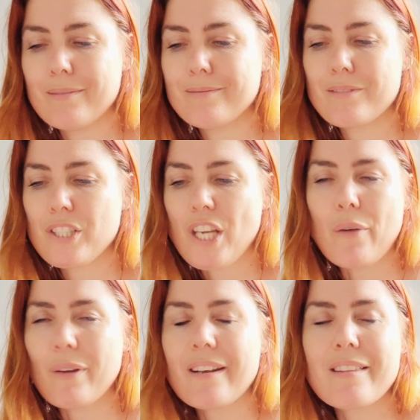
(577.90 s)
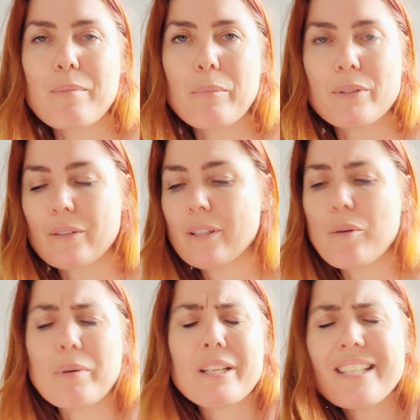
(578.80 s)
sharing anything people don't know,
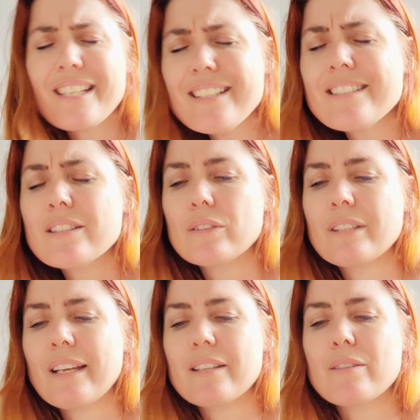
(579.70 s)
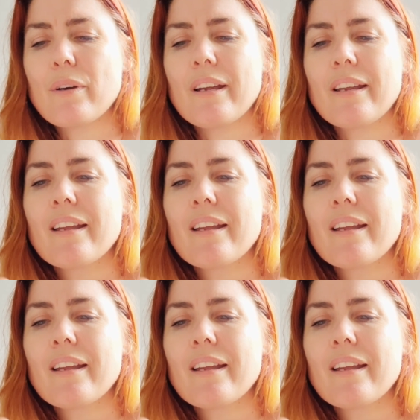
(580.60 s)
but it is so satisfying